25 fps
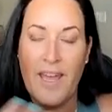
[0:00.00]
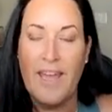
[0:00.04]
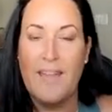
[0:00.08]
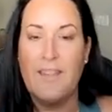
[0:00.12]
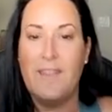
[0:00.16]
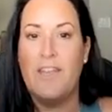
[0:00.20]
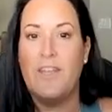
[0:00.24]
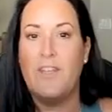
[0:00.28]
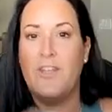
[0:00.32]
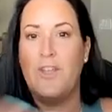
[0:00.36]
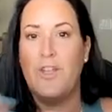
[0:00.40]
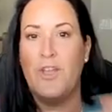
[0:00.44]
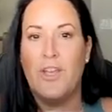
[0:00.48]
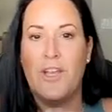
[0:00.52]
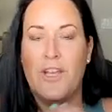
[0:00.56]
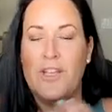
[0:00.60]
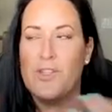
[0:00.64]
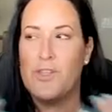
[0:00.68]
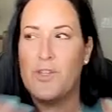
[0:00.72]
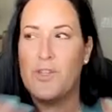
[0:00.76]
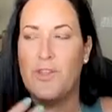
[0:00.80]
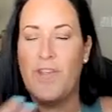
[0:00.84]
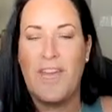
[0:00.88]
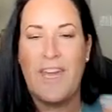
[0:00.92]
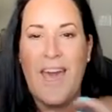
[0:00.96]
And then
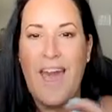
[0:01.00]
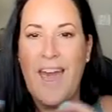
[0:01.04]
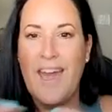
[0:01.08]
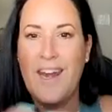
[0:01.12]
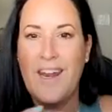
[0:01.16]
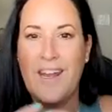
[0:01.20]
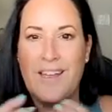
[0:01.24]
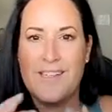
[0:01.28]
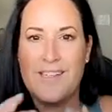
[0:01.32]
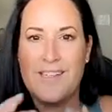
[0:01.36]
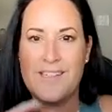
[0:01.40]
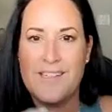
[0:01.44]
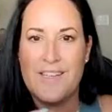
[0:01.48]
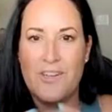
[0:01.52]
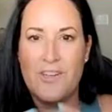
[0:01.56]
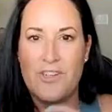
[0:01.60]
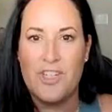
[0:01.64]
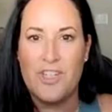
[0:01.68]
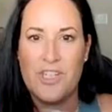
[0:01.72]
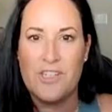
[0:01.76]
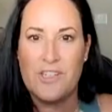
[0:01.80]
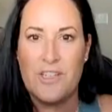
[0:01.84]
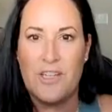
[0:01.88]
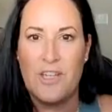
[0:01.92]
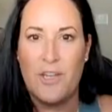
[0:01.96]
so they kind of
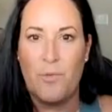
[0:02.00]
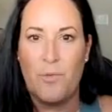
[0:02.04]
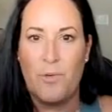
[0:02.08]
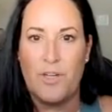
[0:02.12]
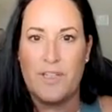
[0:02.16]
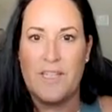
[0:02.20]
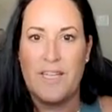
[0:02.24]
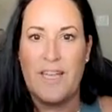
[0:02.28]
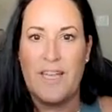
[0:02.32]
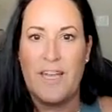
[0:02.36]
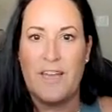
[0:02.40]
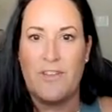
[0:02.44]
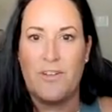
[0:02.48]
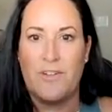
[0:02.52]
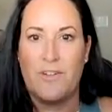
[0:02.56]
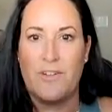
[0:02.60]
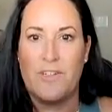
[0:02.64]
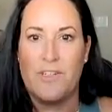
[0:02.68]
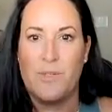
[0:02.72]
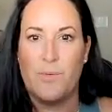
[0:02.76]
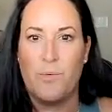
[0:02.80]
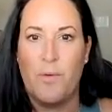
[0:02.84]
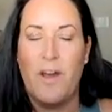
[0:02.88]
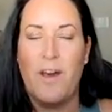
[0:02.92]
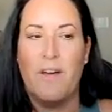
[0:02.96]
synergistically work together
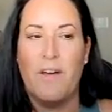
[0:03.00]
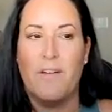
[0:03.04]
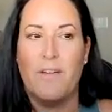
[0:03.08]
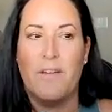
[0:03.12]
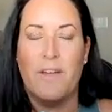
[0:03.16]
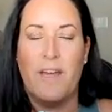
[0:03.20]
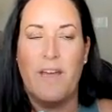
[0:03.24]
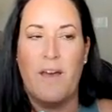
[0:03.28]
as well.